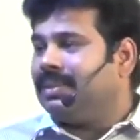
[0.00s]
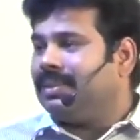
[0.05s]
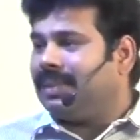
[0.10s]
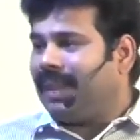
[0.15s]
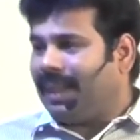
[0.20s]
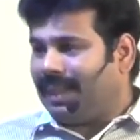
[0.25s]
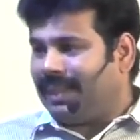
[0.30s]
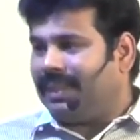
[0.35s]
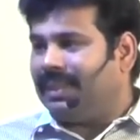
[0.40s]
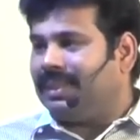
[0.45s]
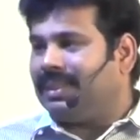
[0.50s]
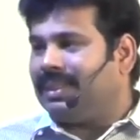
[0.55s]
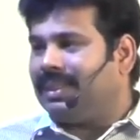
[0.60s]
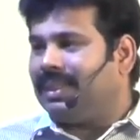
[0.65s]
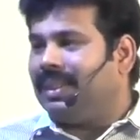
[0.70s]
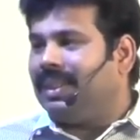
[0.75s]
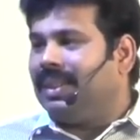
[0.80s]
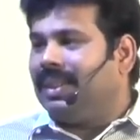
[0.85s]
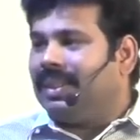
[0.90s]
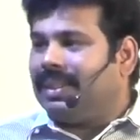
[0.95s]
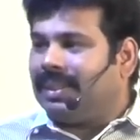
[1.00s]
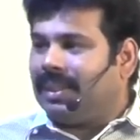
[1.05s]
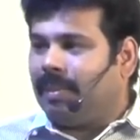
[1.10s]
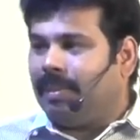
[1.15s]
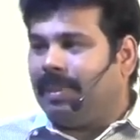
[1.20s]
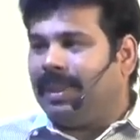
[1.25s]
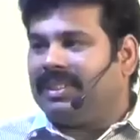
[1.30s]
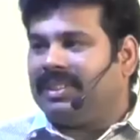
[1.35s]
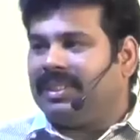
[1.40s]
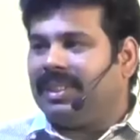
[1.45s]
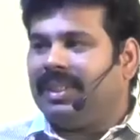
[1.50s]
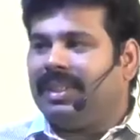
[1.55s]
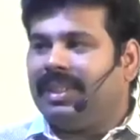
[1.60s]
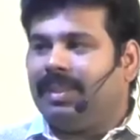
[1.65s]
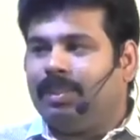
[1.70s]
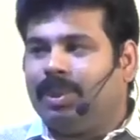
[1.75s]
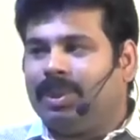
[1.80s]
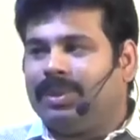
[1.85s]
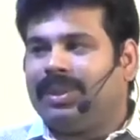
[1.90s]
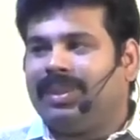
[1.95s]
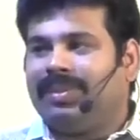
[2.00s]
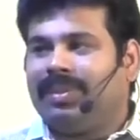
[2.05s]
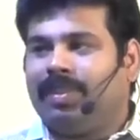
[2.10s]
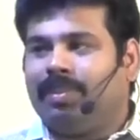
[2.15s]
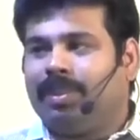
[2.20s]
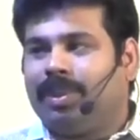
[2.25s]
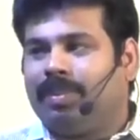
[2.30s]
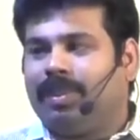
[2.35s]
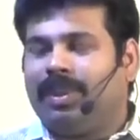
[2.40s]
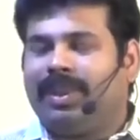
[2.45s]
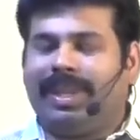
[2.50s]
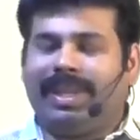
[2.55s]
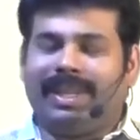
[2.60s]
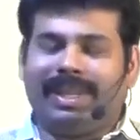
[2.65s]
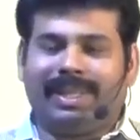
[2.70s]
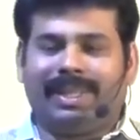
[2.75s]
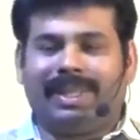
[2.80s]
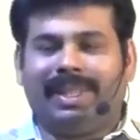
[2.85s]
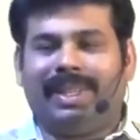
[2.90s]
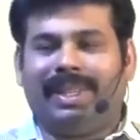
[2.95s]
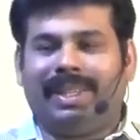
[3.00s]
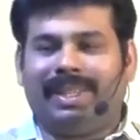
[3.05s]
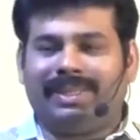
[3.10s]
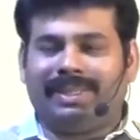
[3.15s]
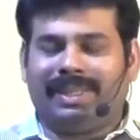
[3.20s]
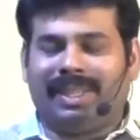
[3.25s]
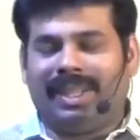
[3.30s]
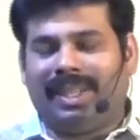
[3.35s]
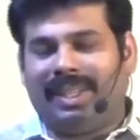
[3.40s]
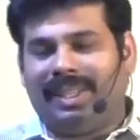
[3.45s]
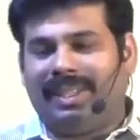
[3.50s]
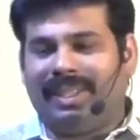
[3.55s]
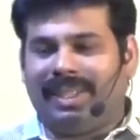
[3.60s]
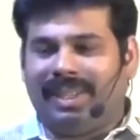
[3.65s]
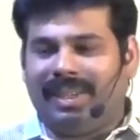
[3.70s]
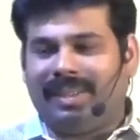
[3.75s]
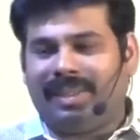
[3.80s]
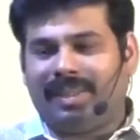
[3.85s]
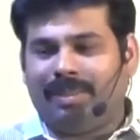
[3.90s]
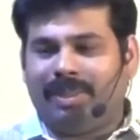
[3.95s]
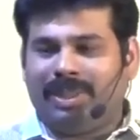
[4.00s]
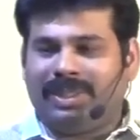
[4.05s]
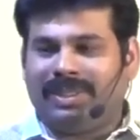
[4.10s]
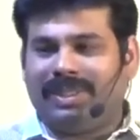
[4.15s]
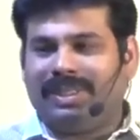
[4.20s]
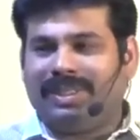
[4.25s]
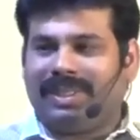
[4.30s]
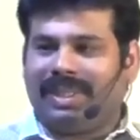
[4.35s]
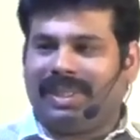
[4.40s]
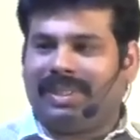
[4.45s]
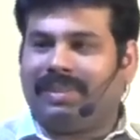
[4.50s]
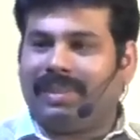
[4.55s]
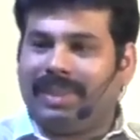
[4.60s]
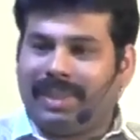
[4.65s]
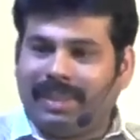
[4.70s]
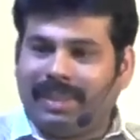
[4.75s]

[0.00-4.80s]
that is the best area. Most of the people directly understand, here automation is required